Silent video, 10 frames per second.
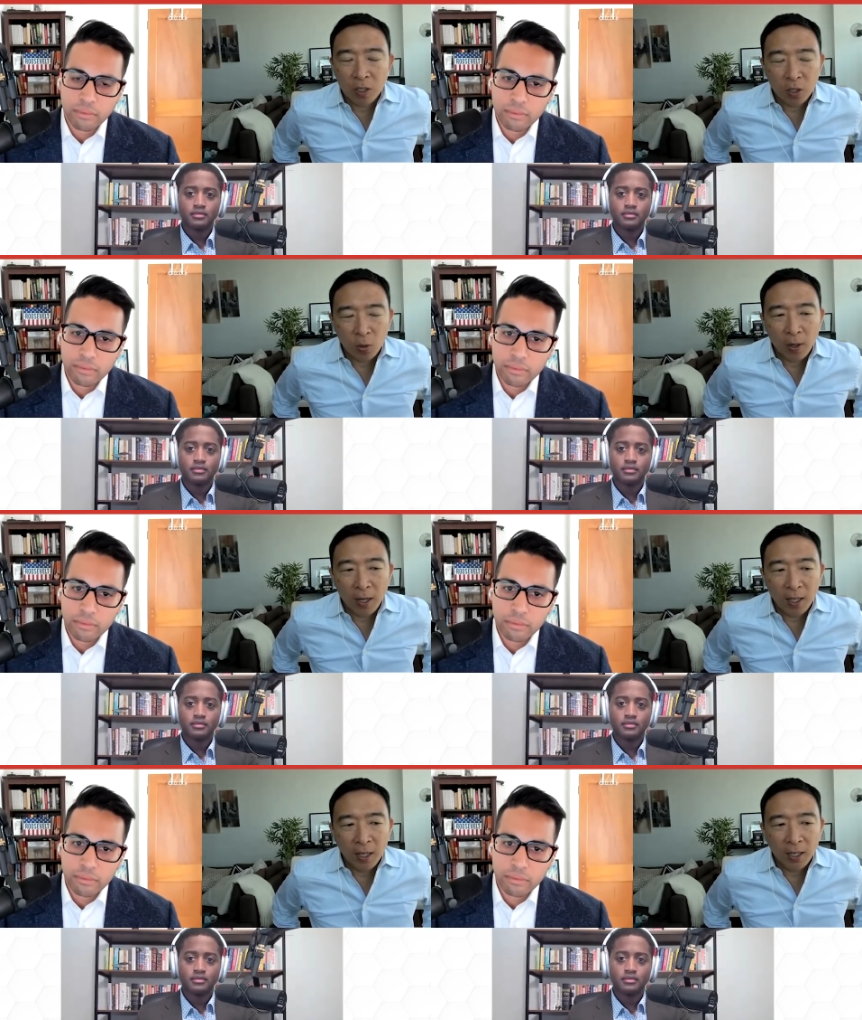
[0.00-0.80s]
Speaker 1: So
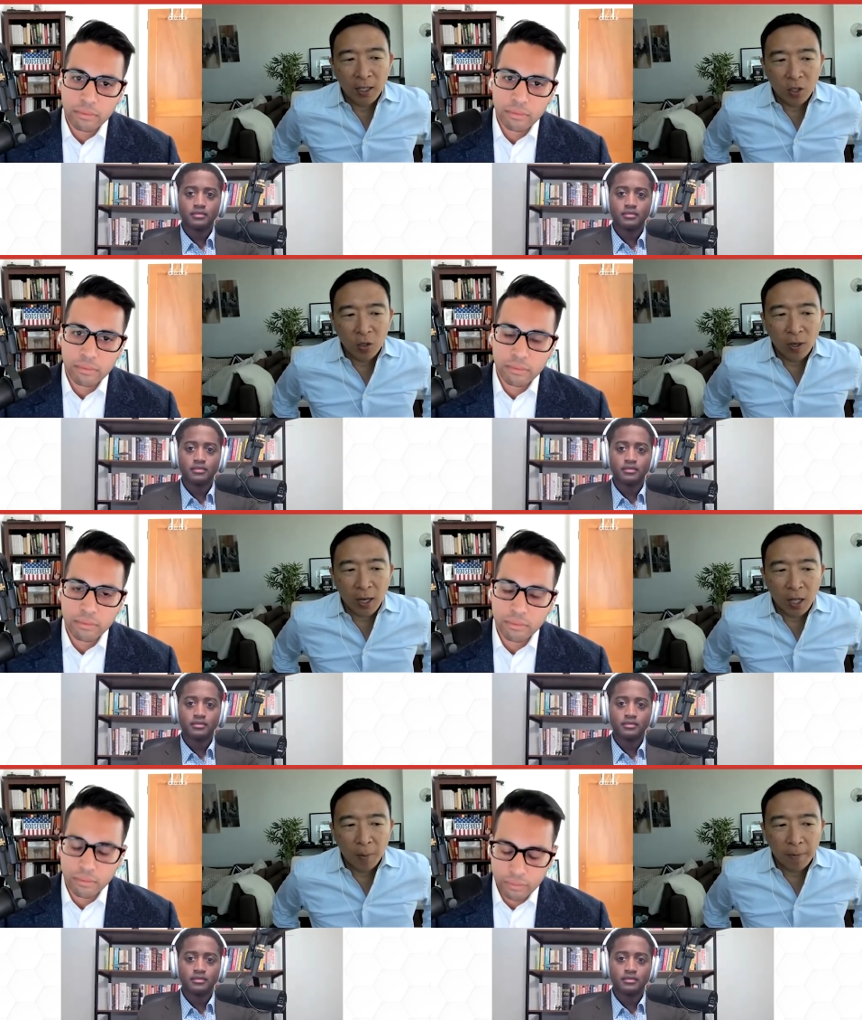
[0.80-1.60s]
anything I can do to
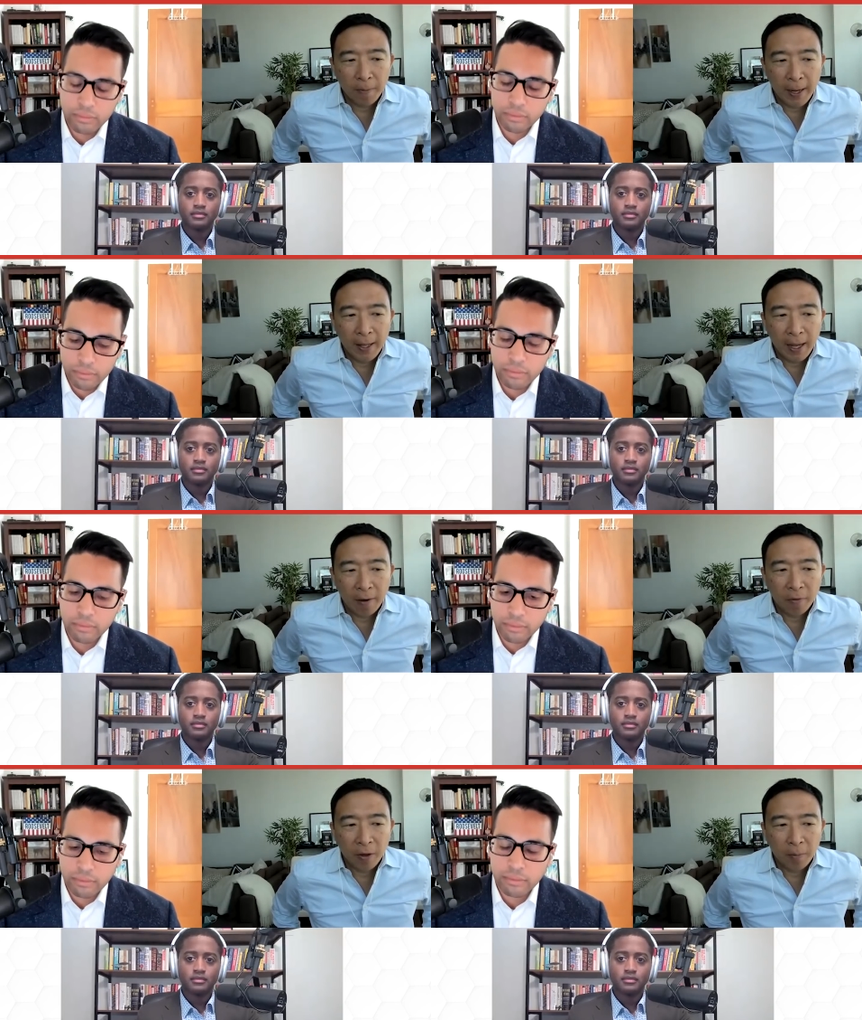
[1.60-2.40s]
help on that
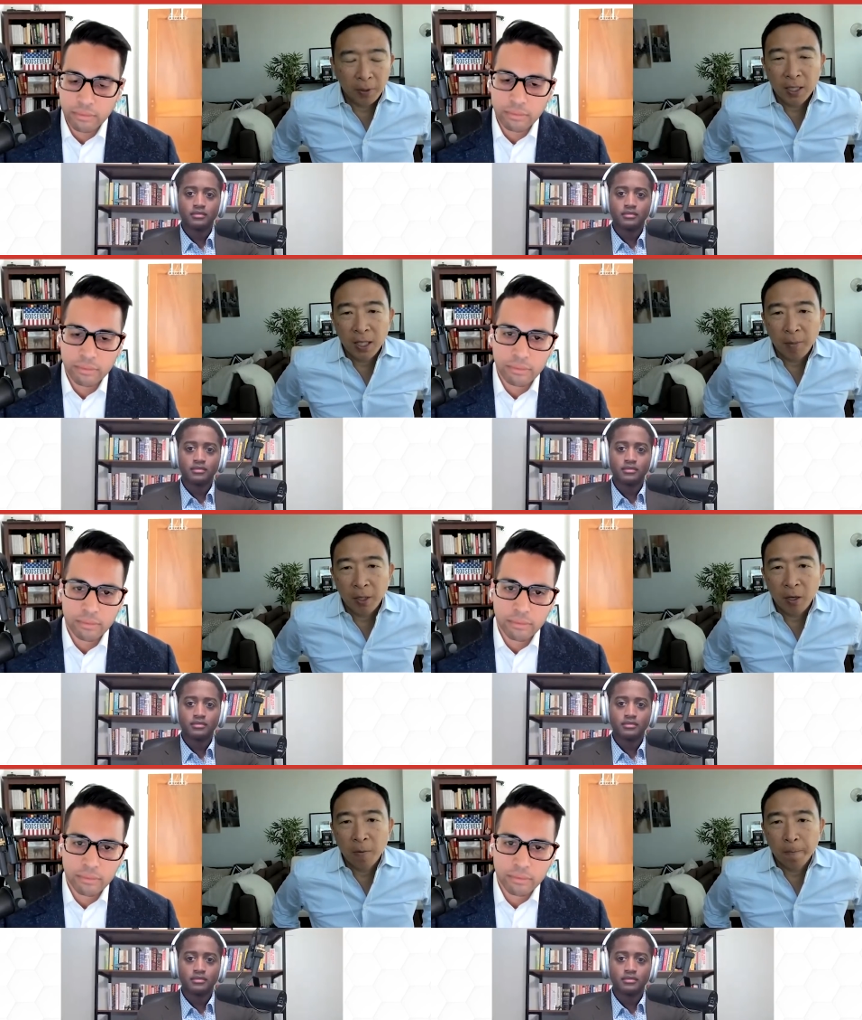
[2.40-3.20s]
front, please let me
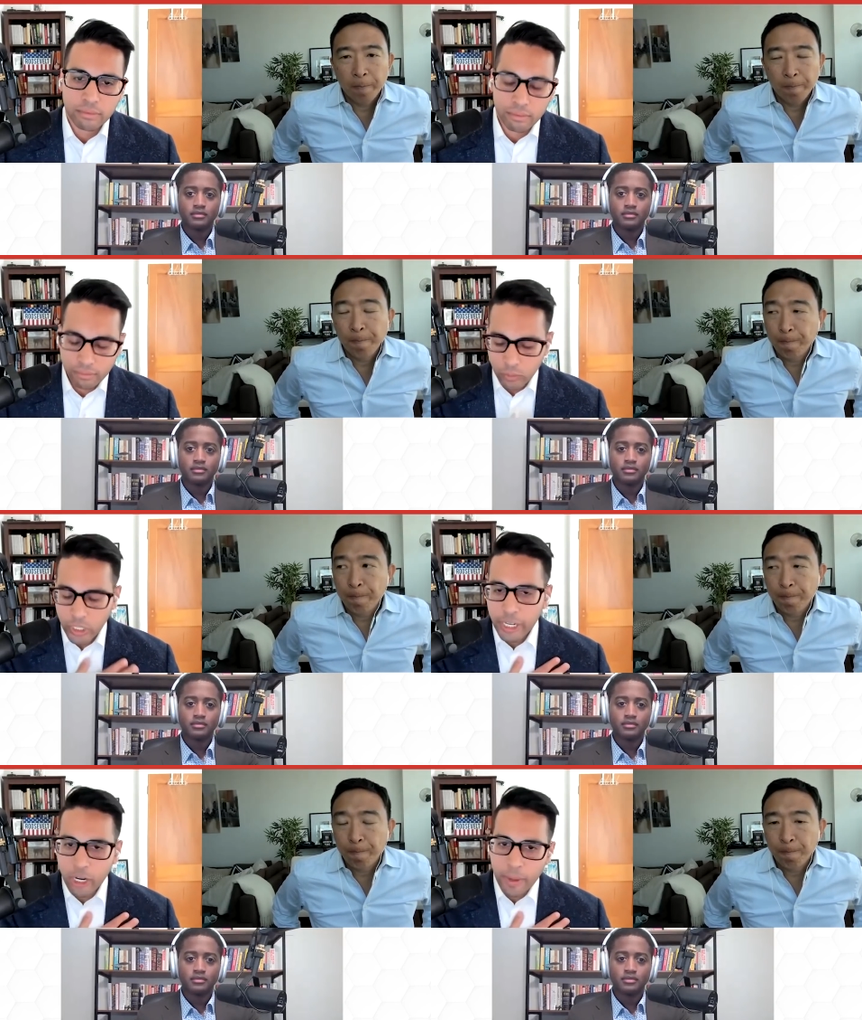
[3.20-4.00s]
know.
Speaker 2: Well,
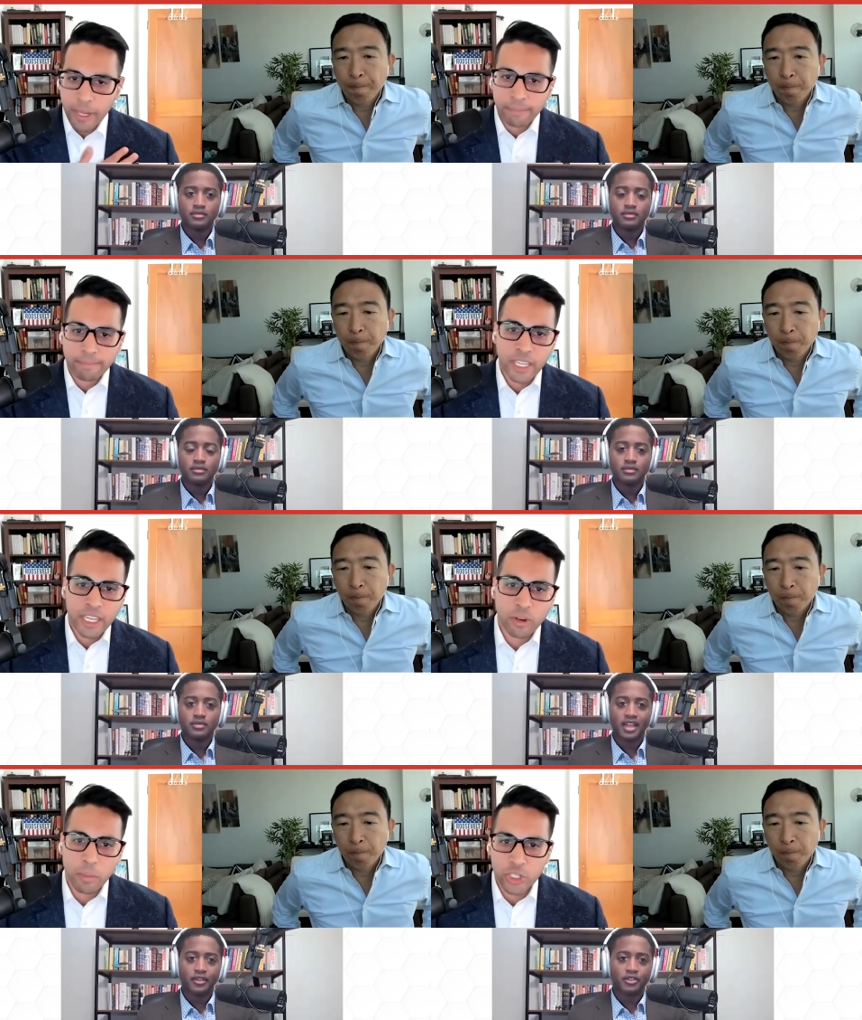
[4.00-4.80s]
you know, man, thanks
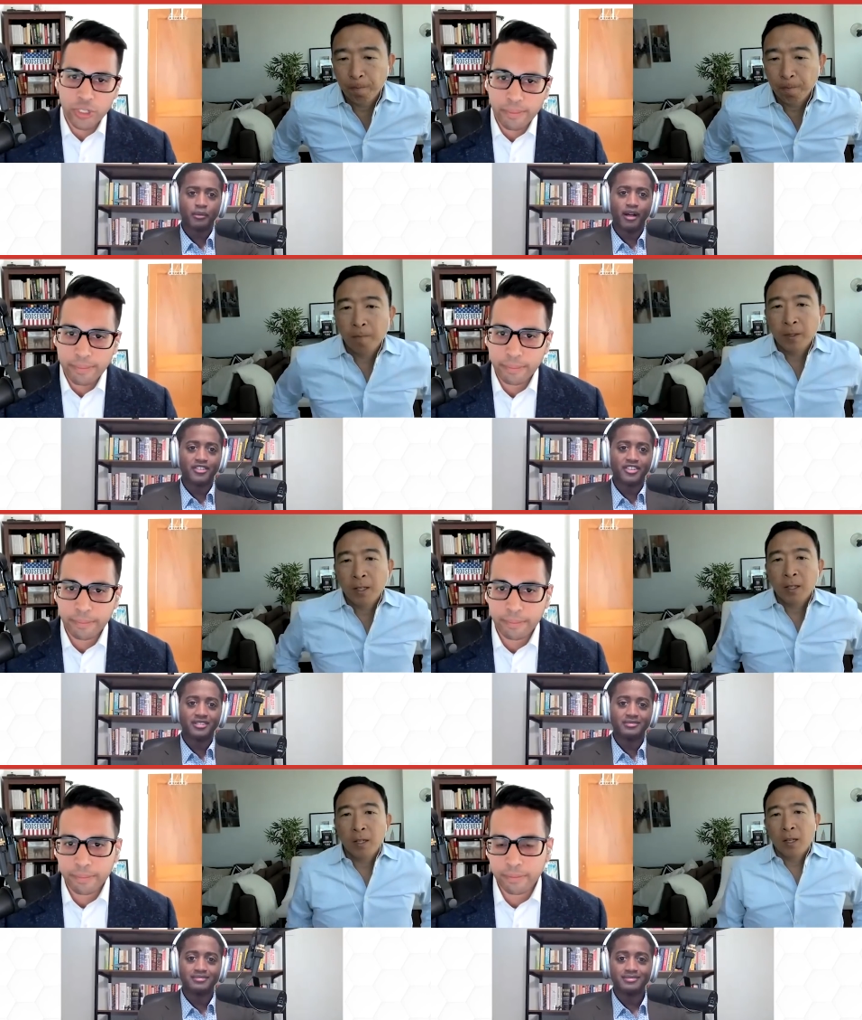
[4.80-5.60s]
very Thank much. You so much.
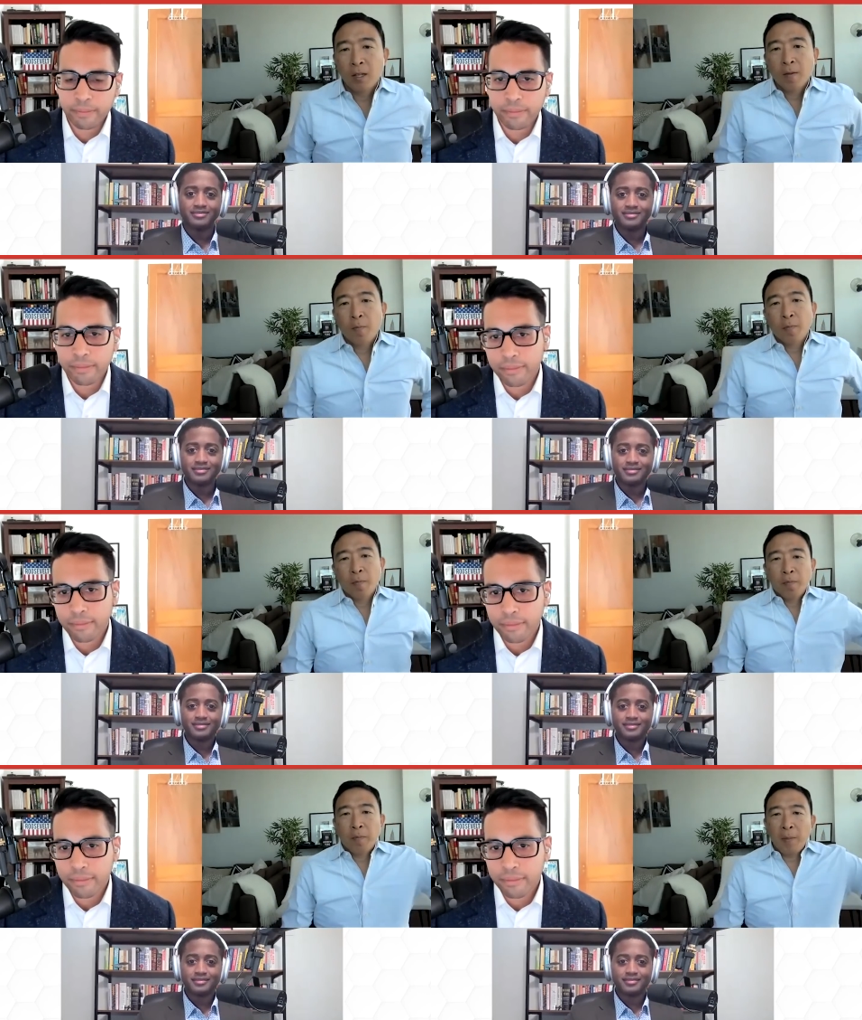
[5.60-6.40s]

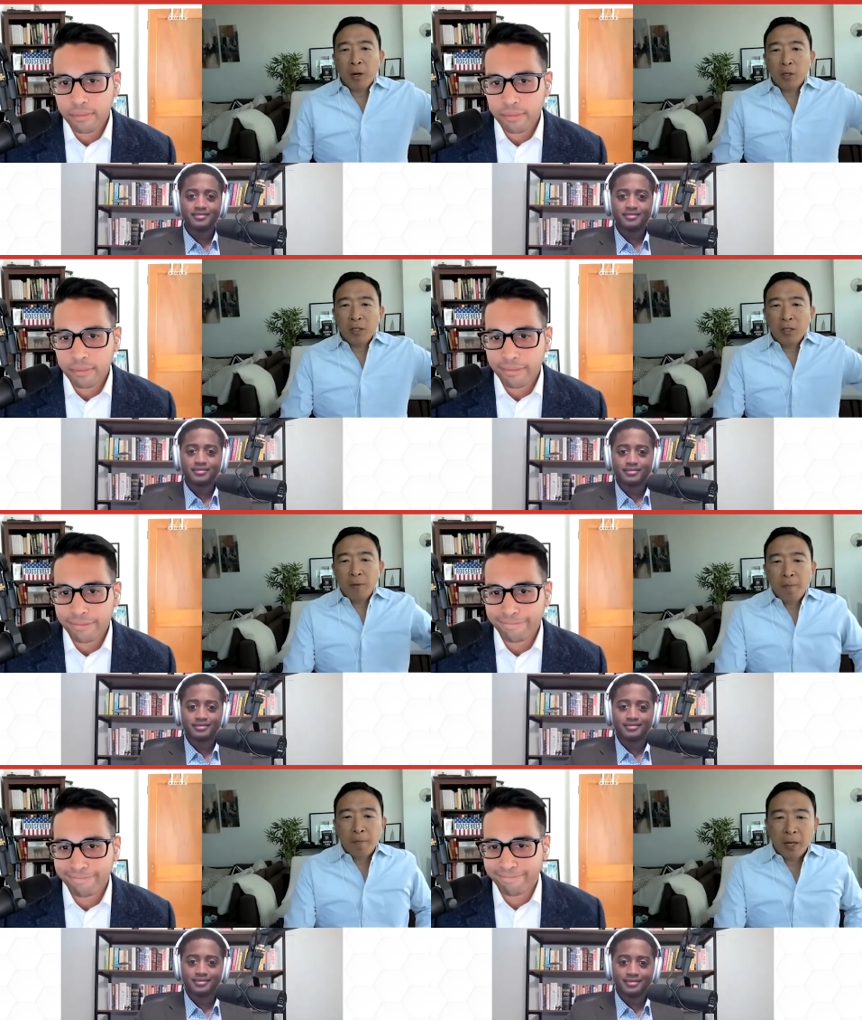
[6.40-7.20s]
Speaker 1: Bye, Marshall.
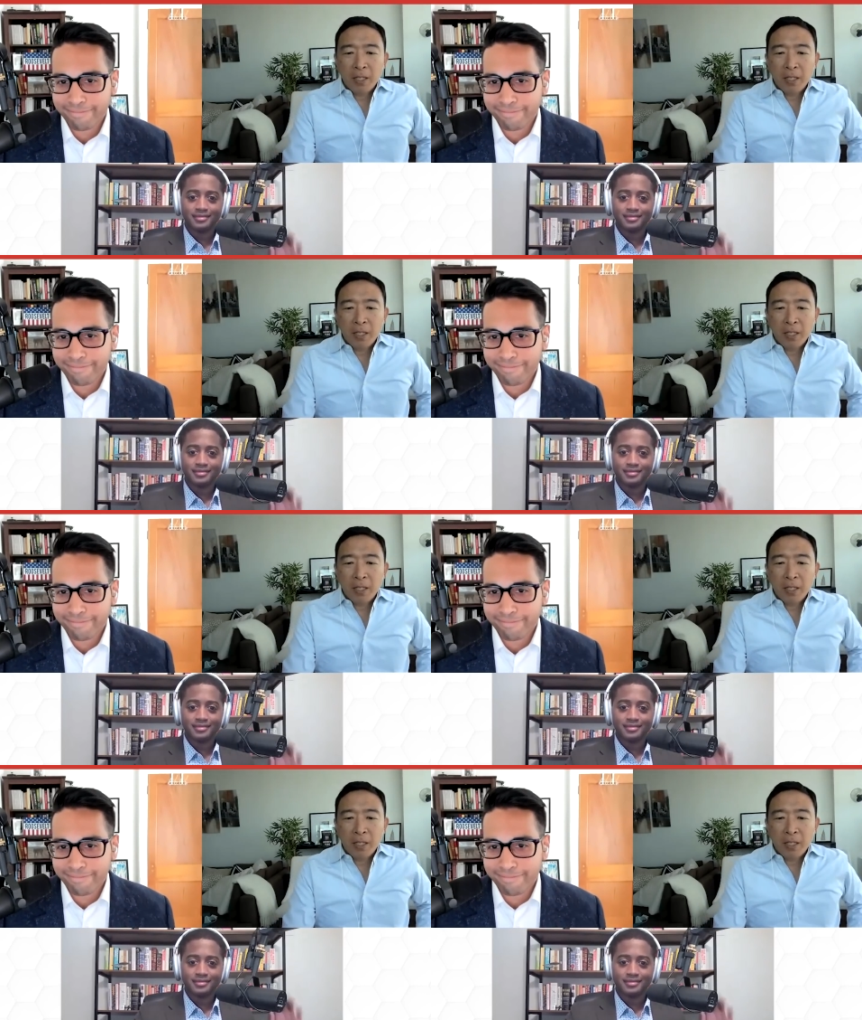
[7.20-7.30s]
Bye,